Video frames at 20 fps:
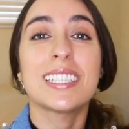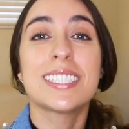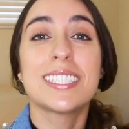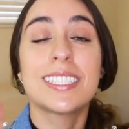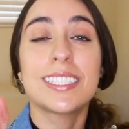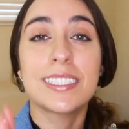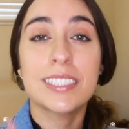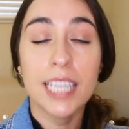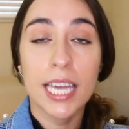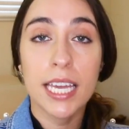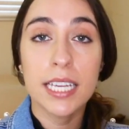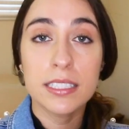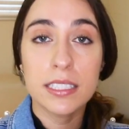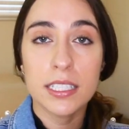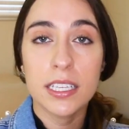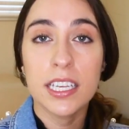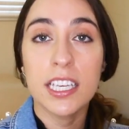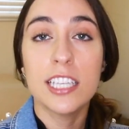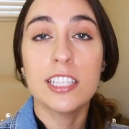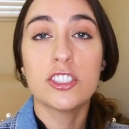state
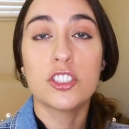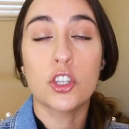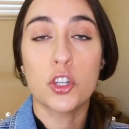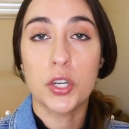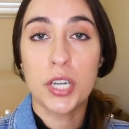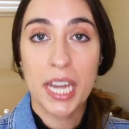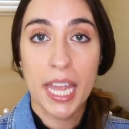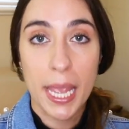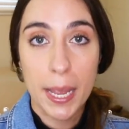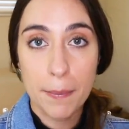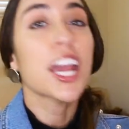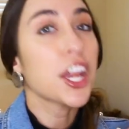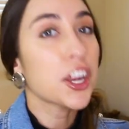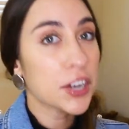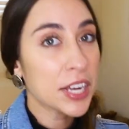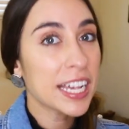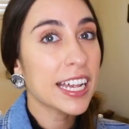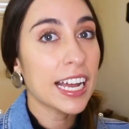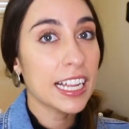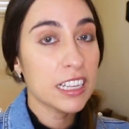in their name.
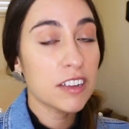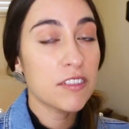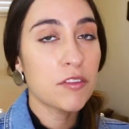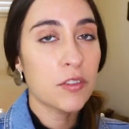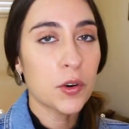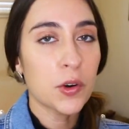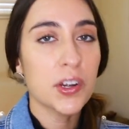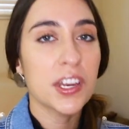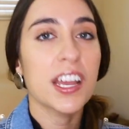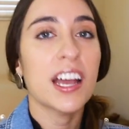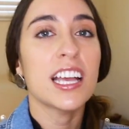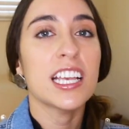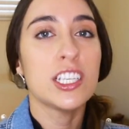Here in California